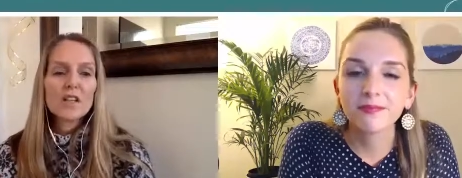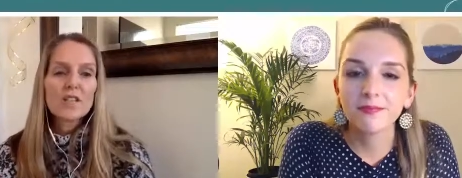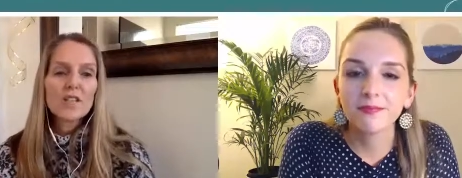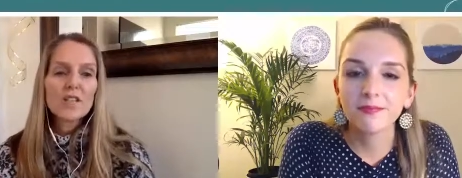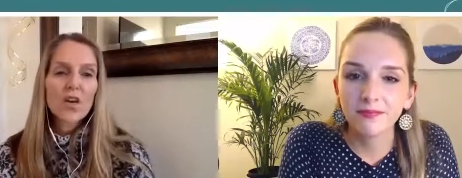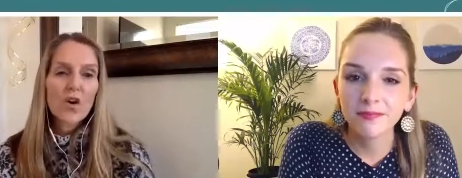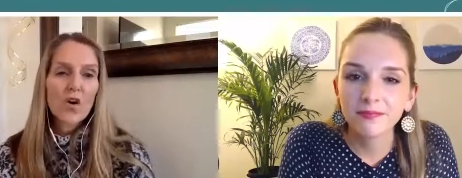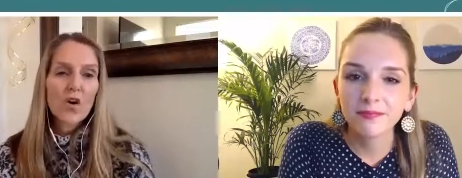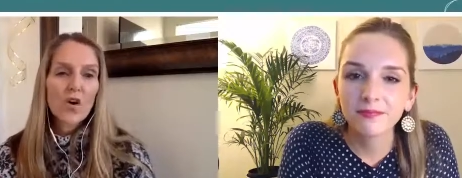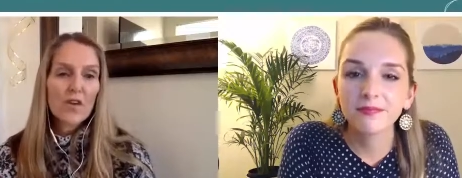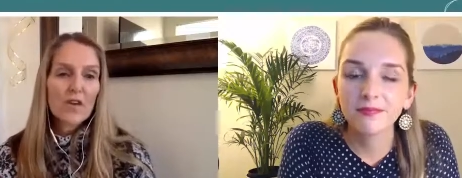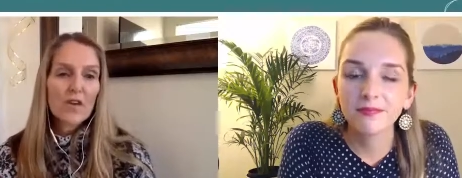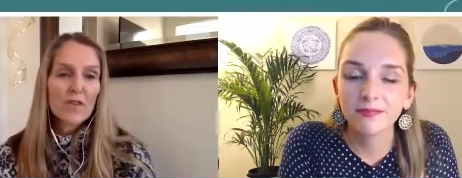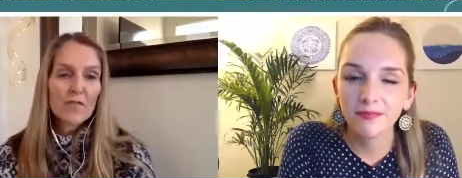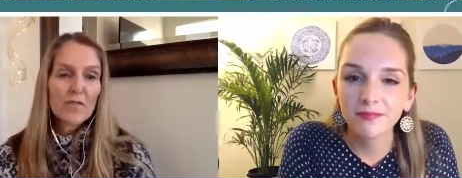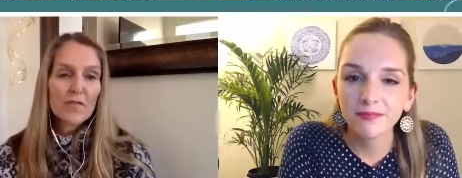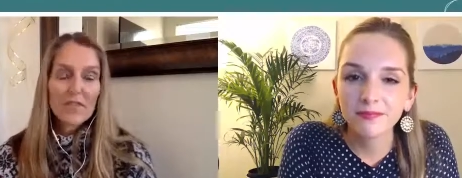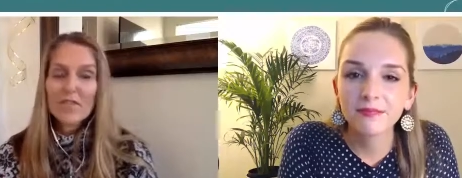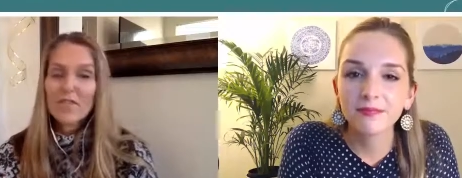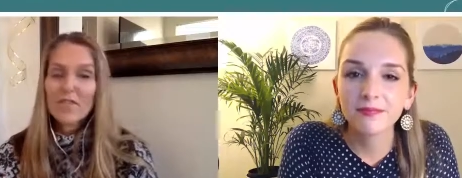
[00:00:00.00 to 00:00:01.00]
Speaker 1: So if,
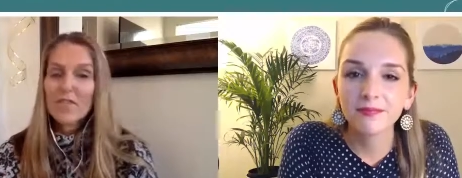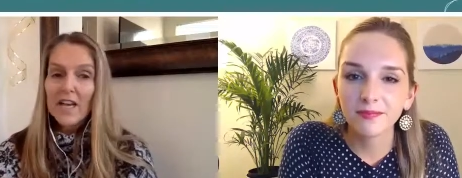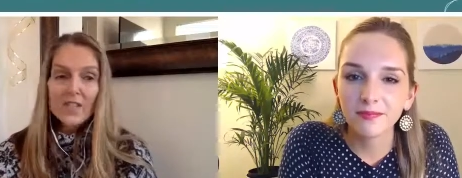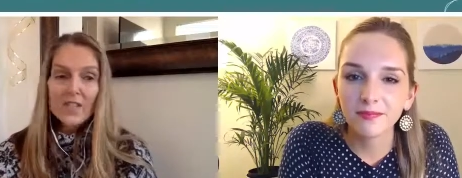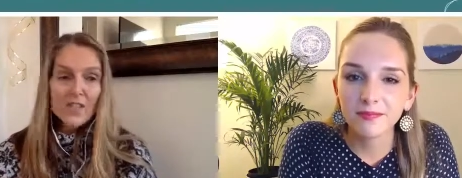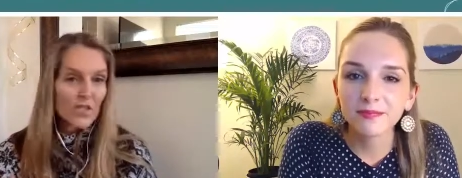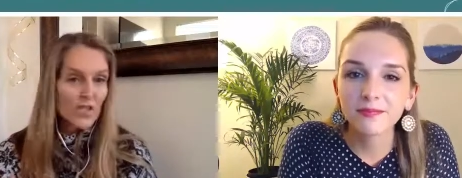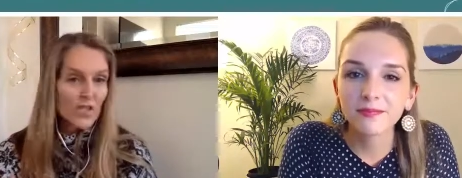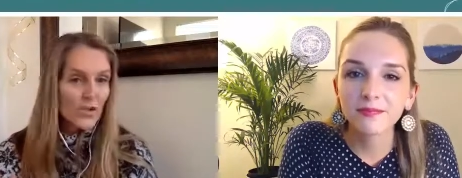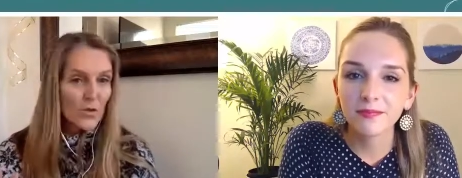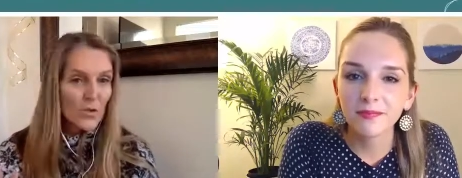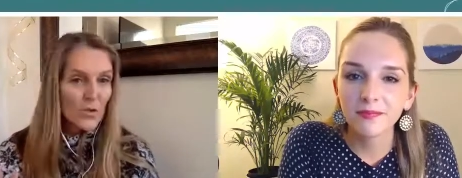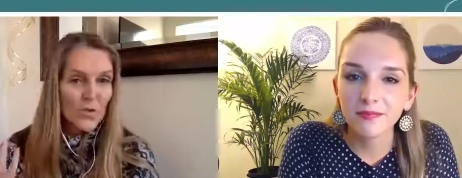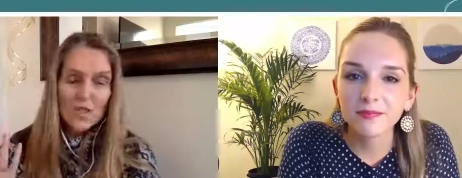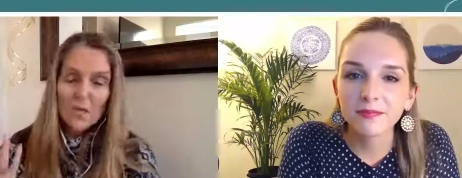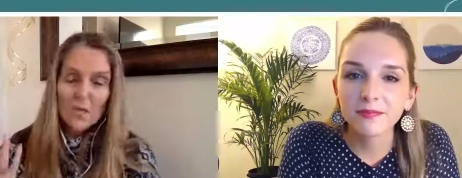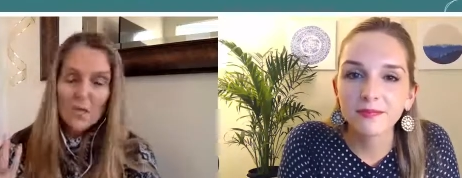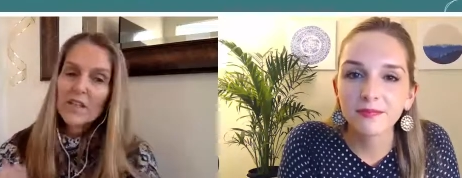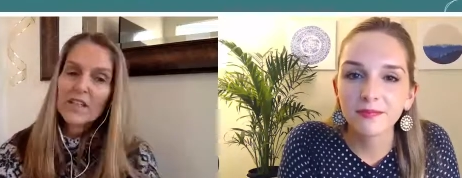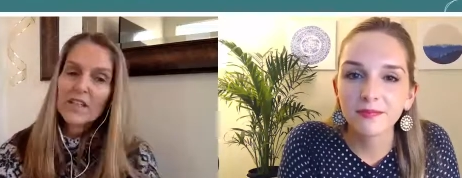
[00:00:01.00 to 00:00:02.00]
if that's you,
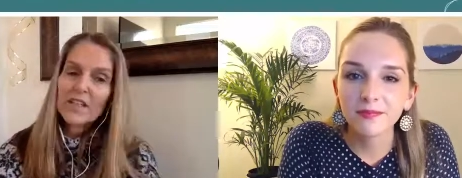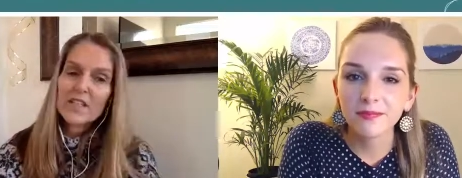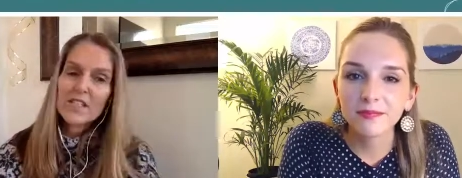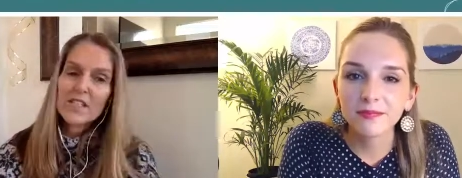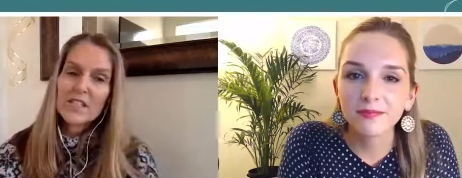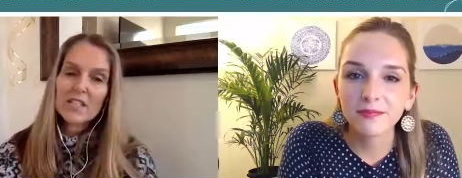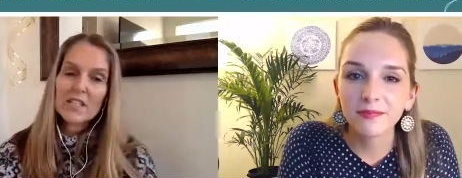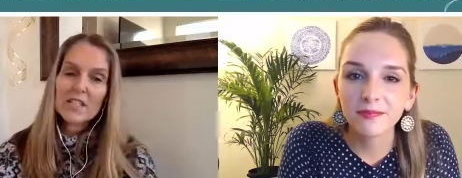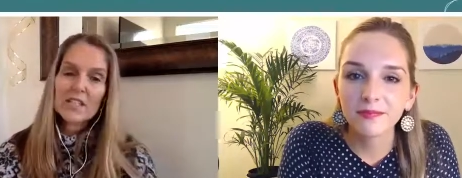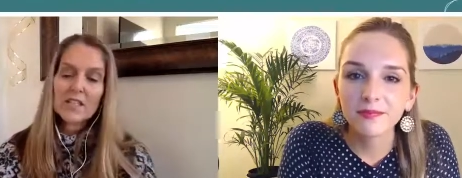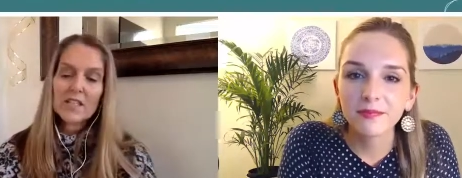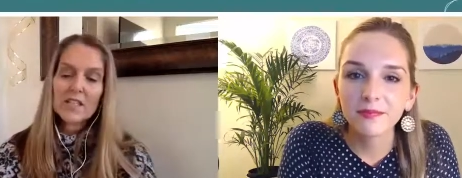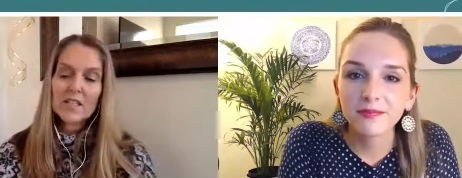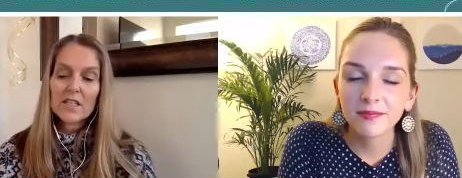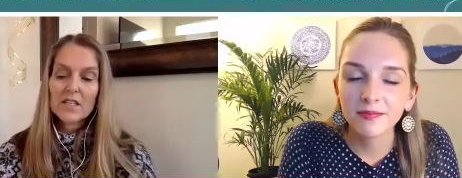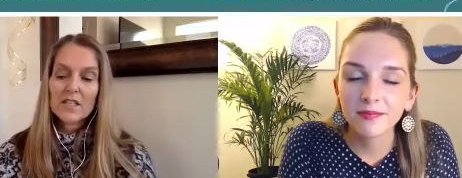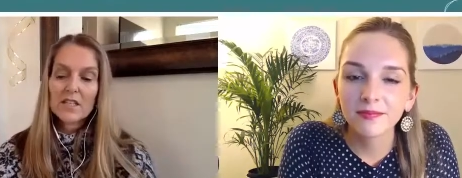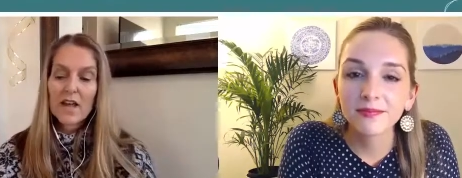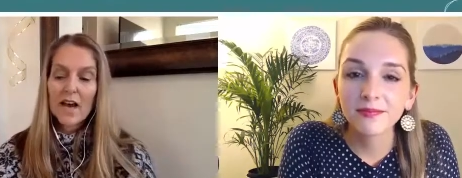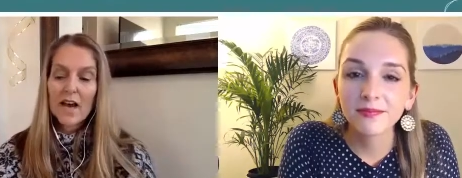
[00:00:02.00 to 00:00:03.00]
someone listening to
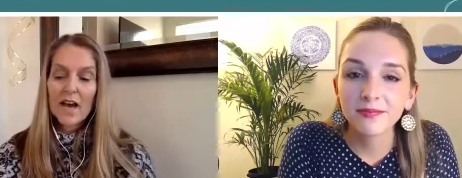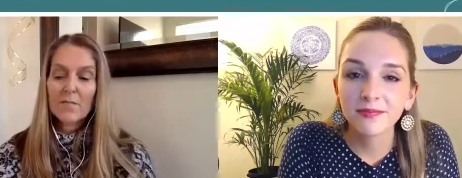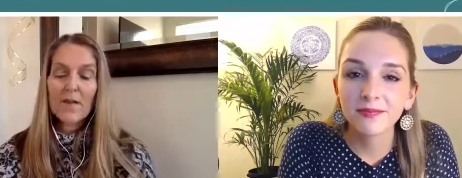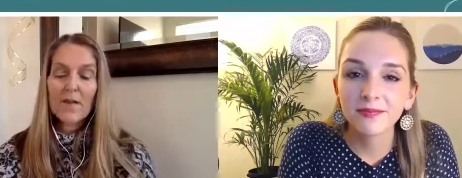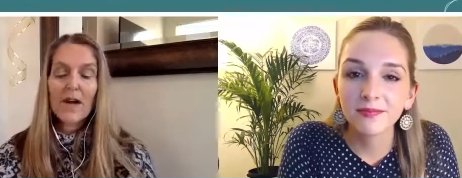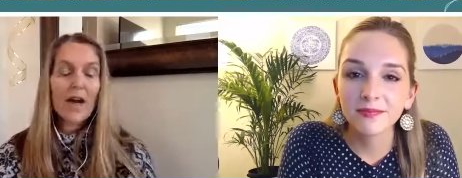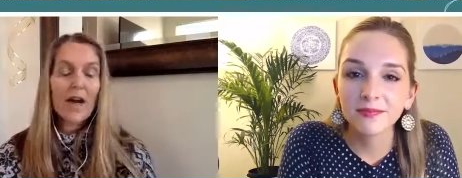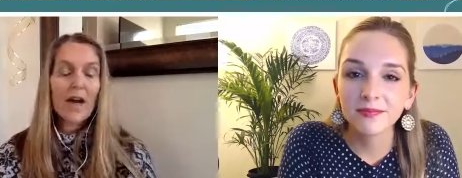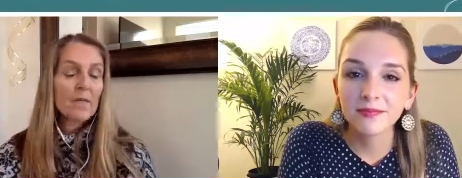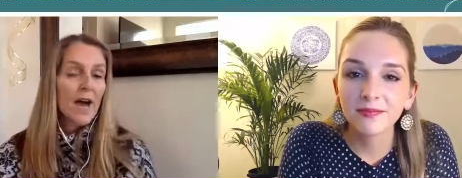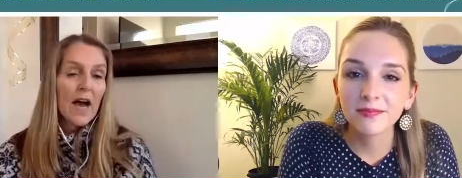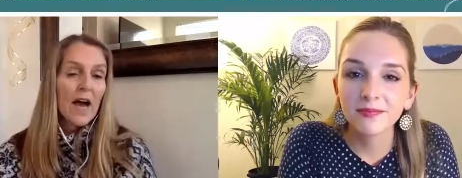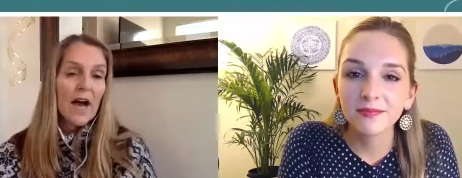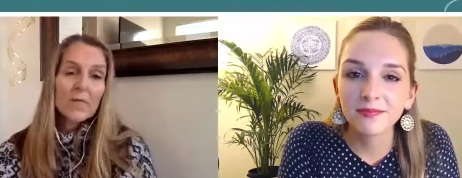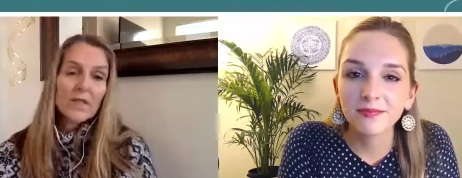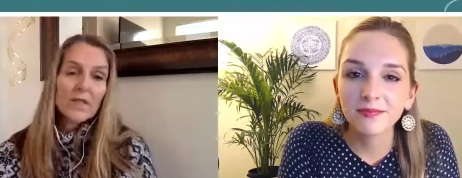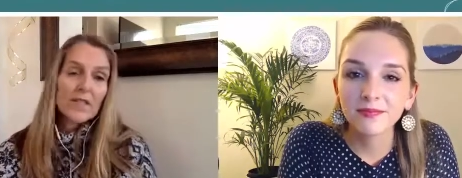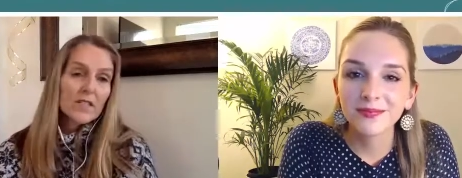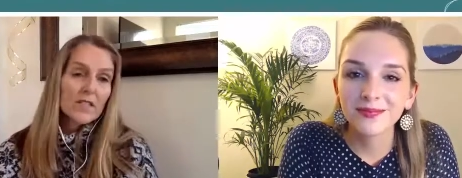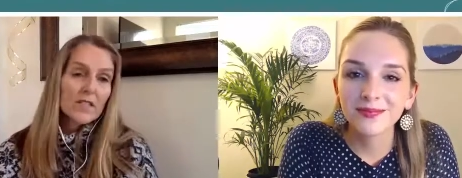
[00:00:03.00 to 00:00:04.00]
this, I'm, I'm
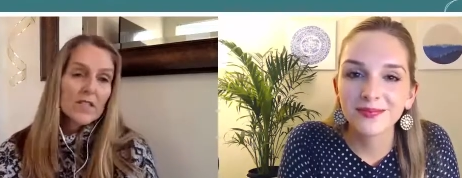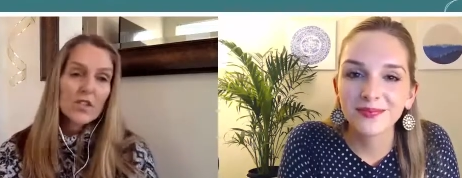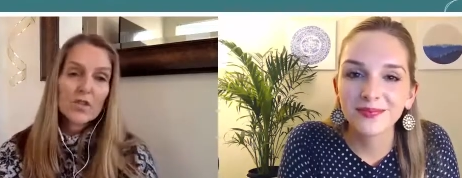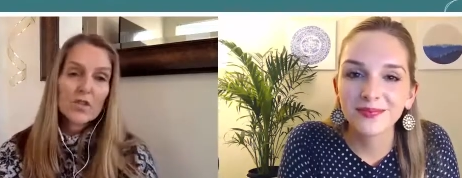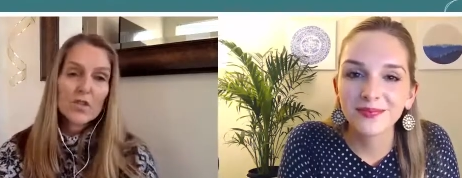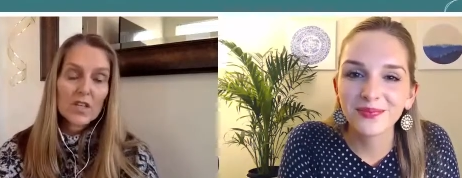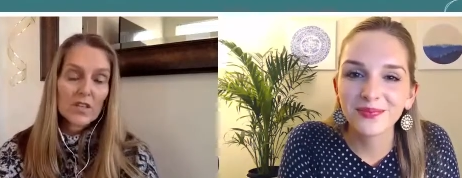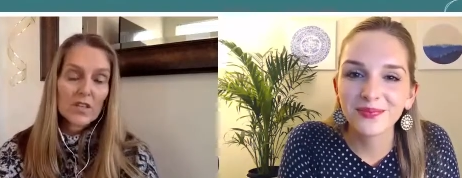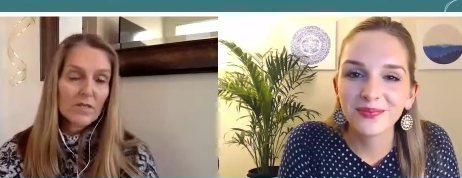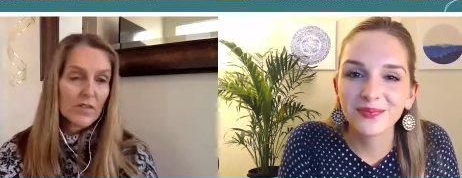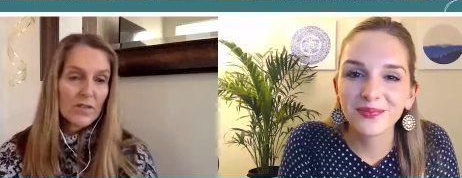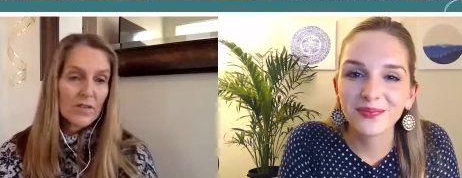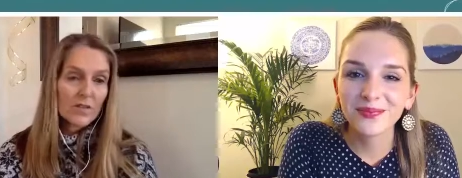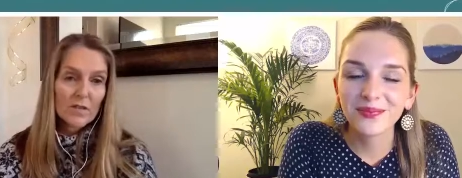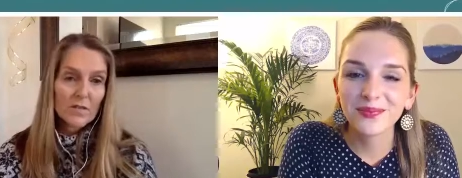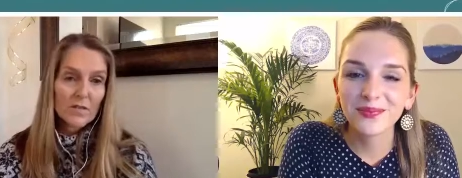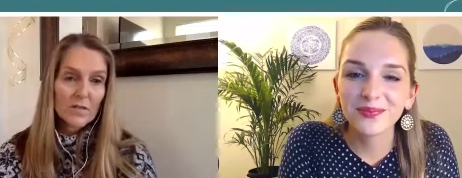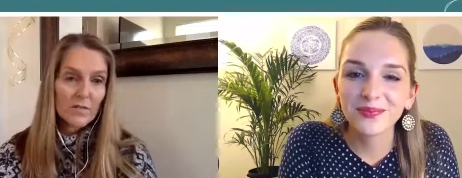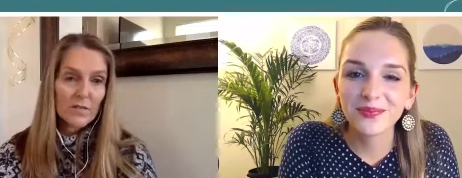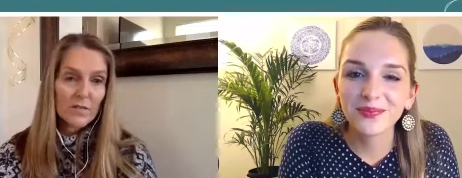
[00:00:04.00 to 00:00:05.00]
happy to, to give you
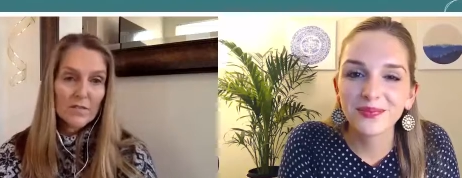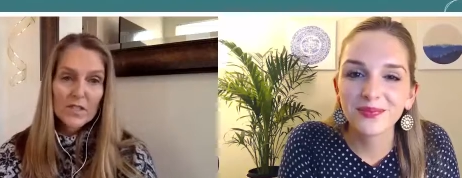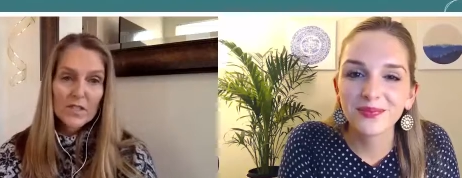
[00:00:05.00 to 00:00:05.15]
some,